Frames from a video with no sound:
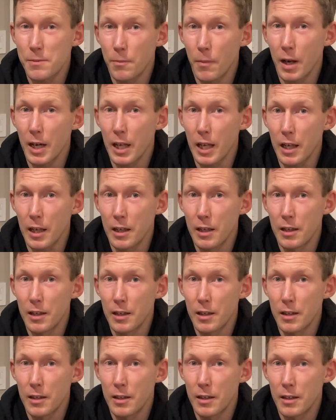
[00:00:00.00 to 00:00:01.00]
money
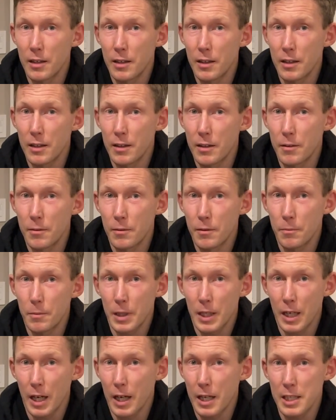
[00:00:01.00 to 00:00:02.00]

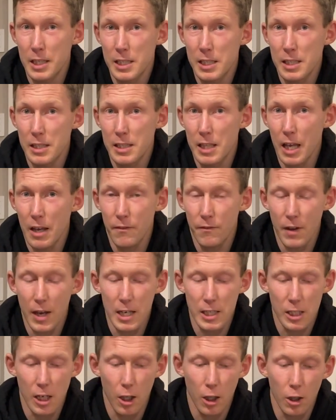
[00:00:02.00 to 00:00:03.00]
because they
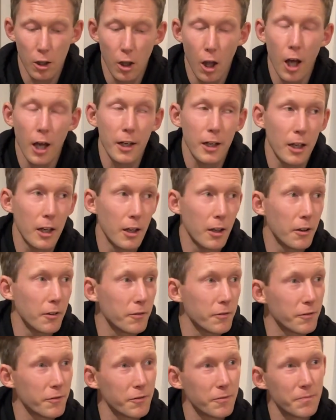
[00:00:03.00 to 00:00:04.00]
face a lot
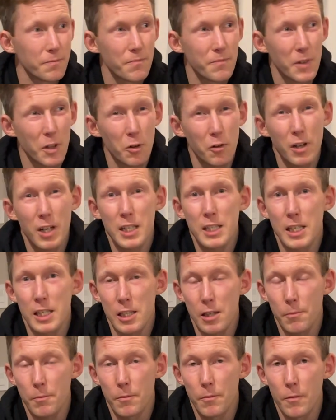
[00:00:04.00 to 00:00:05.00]
of
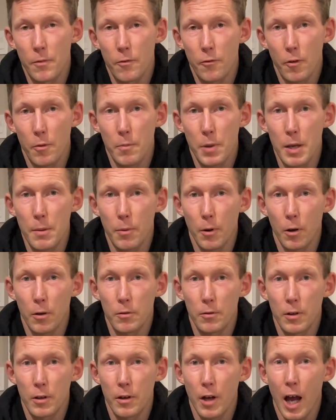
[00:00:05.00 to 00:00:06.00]
criticism from people
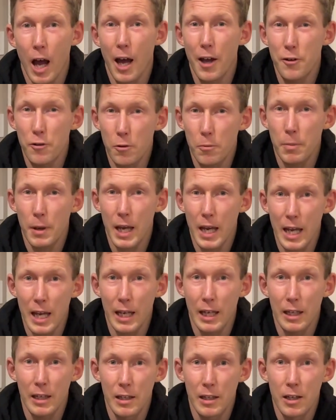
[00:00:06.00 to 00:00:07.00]

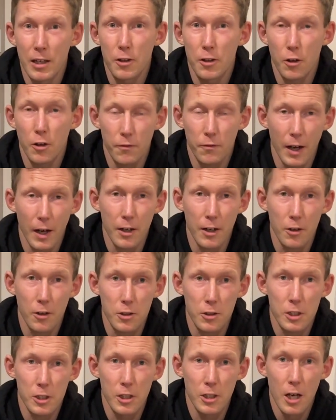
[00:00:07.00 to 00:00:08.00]
underpaying their
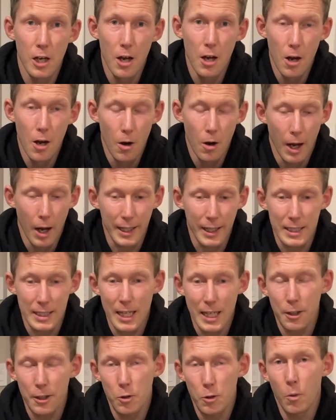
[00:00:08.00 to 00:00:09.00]
fighters. I can
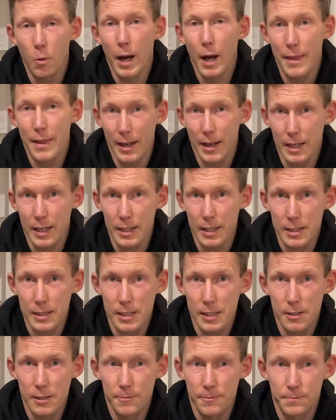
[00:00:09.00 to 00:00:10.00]
tell you why that
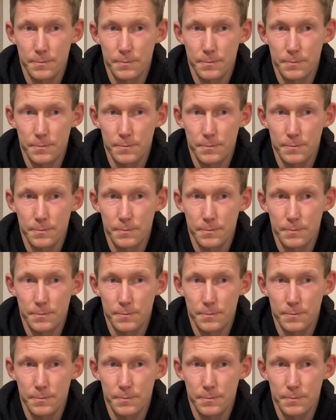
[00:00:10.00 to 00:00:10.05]
is.